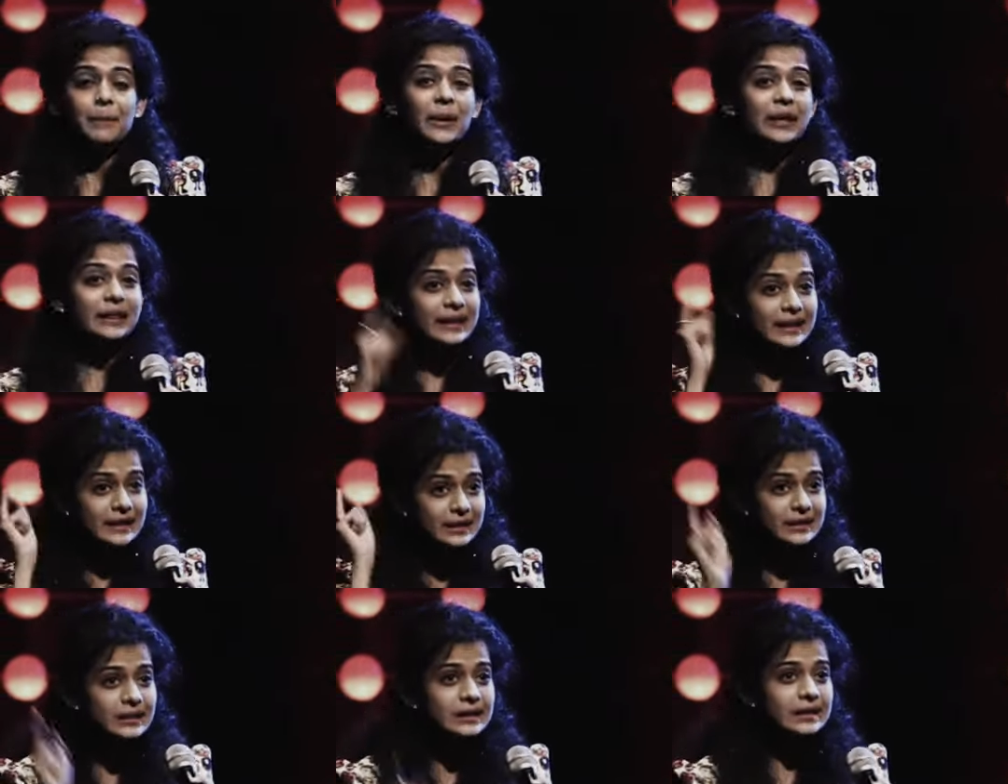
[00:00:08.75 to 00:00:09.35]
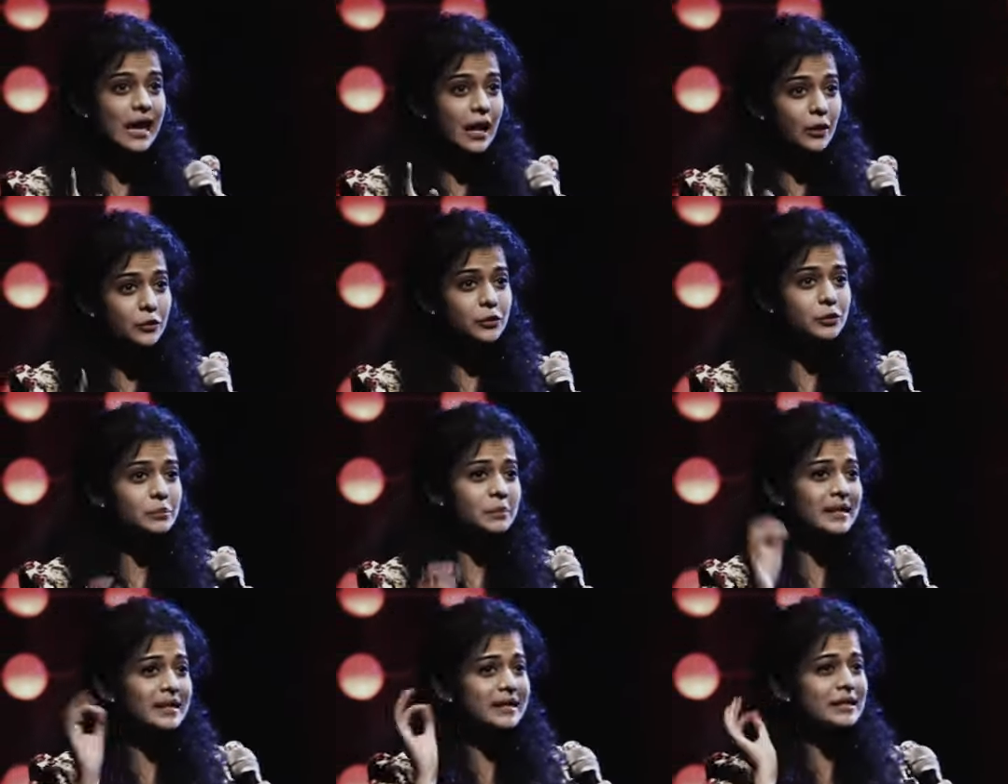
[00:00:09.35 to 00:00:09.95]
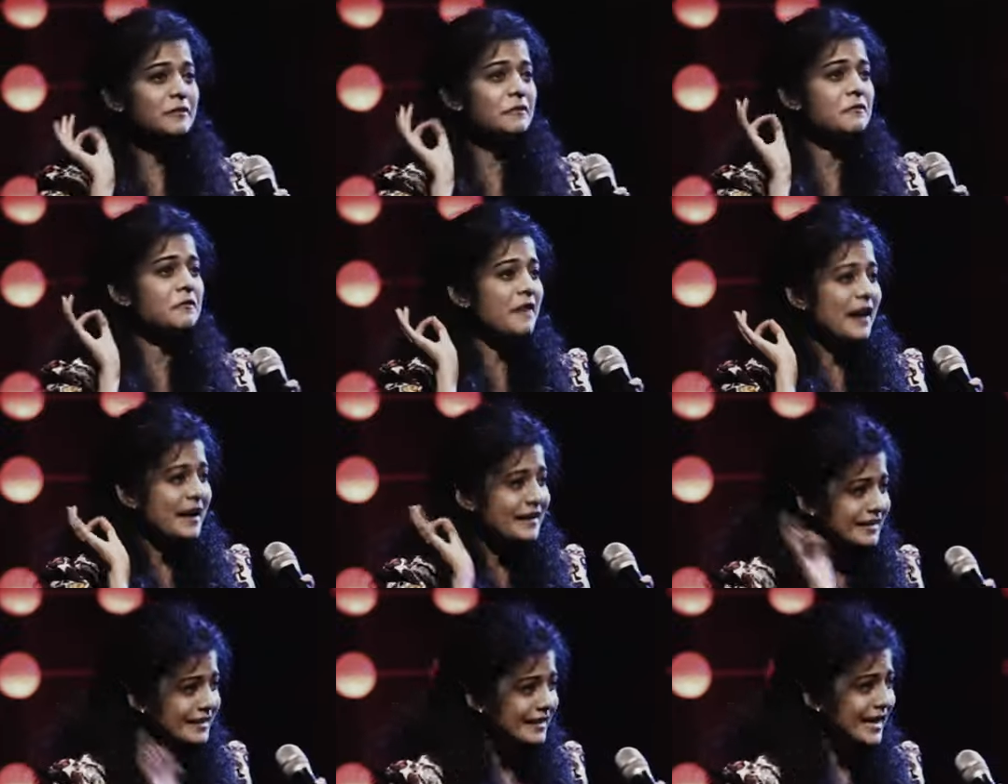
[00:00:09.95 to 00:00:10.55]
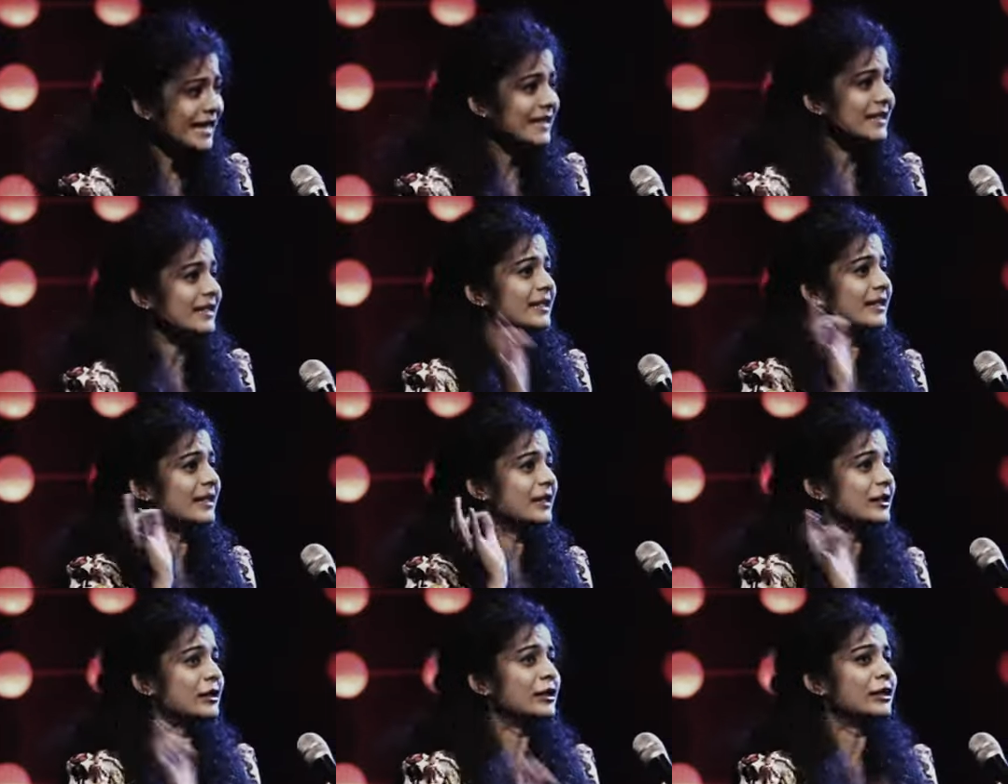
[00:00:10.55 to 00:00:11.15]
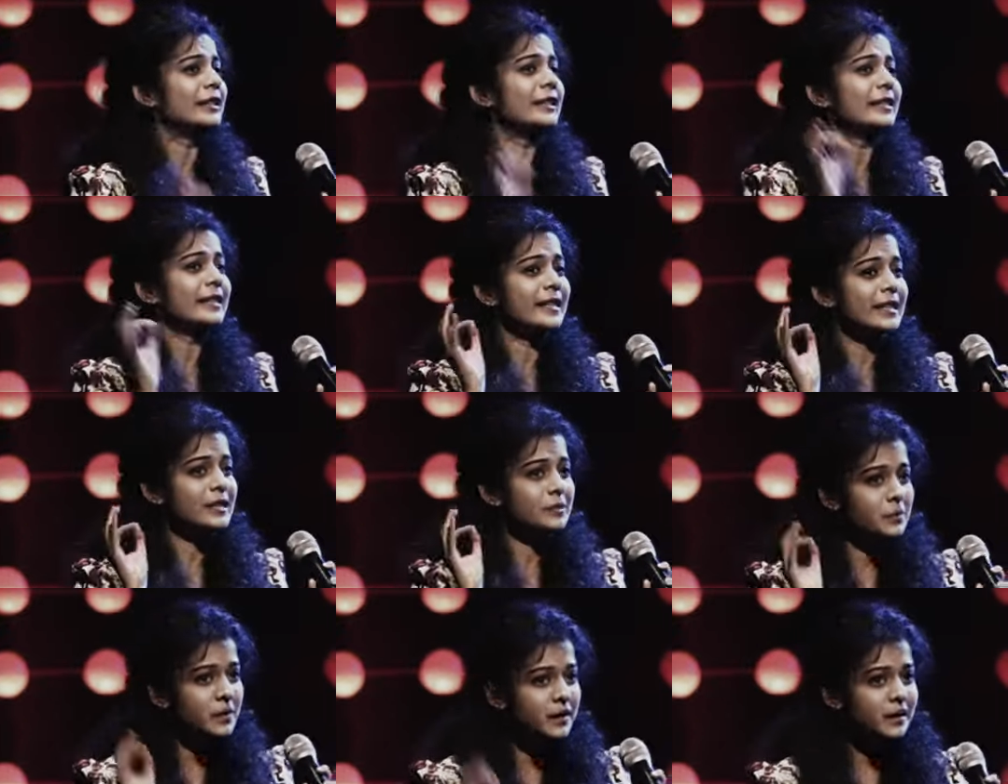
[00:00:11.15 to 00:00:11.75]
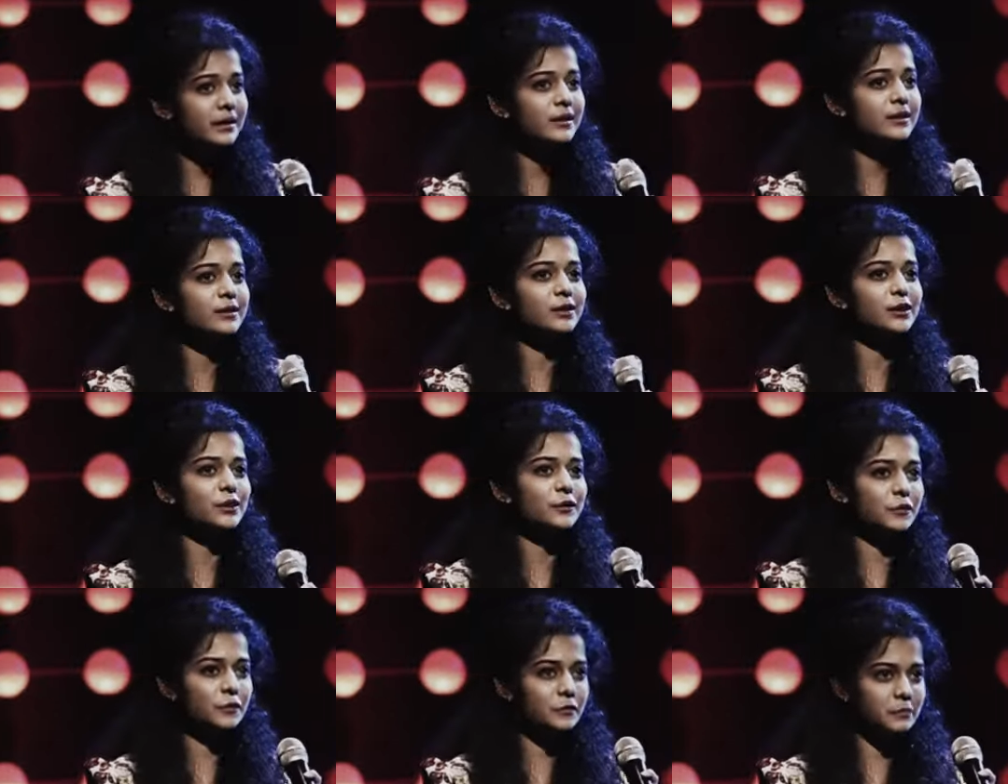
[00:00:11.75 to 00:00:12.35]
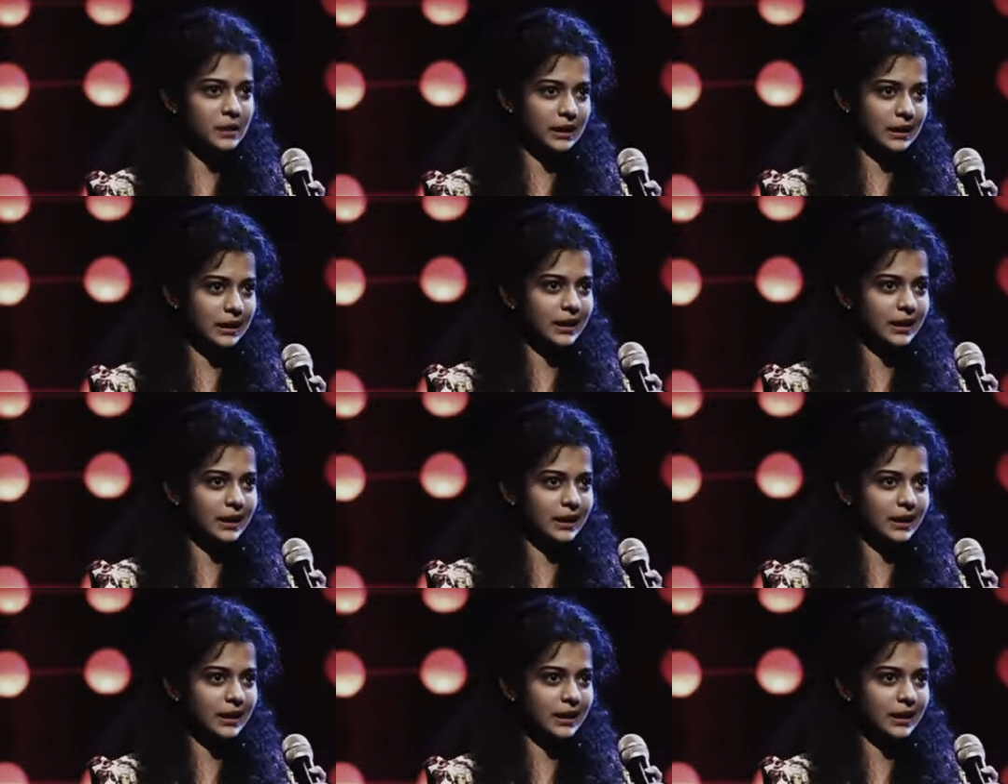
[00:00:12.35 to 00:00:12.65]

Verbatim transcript: But they turned out to be some fantastic learning experiences for